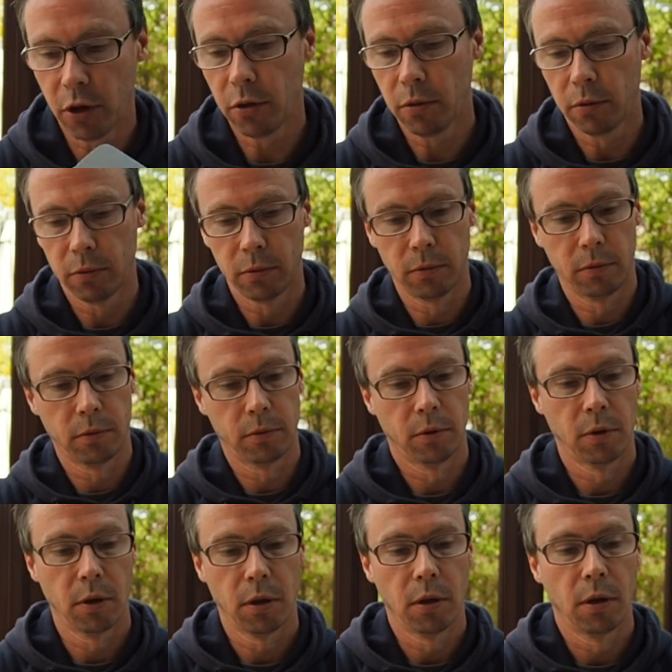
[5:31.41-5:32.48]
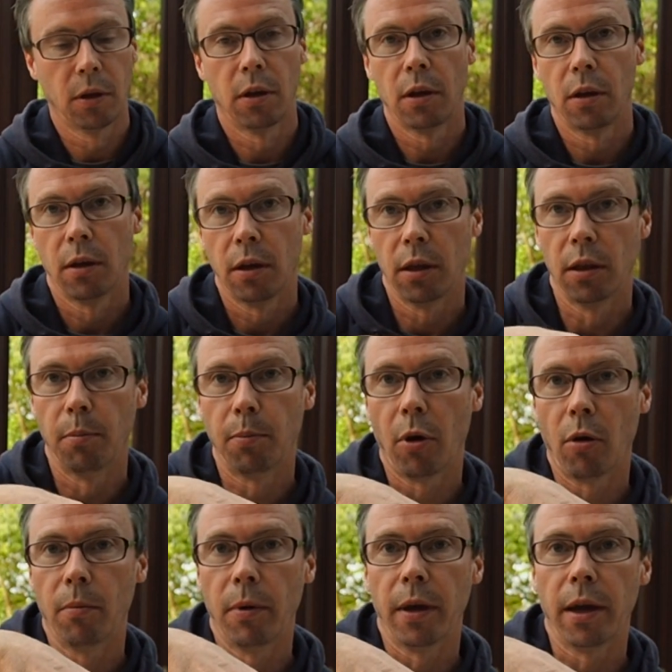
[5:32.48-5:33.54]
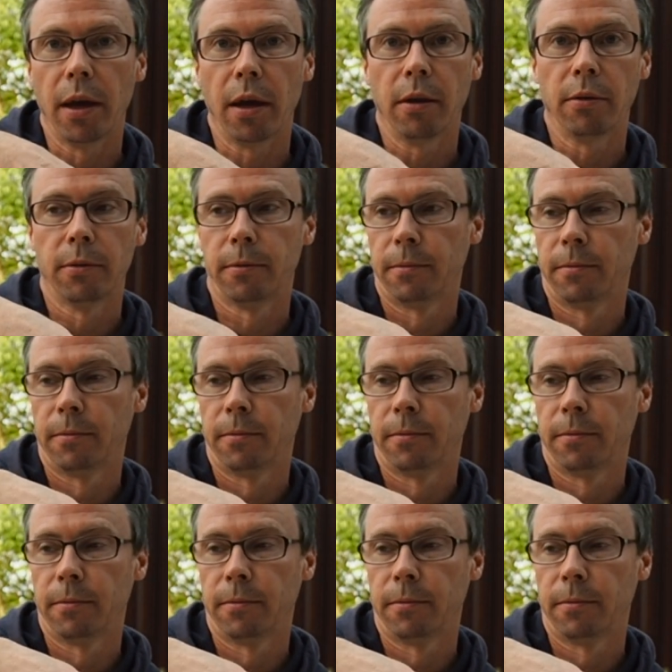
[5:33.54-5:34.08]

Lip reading: you, in the bottom here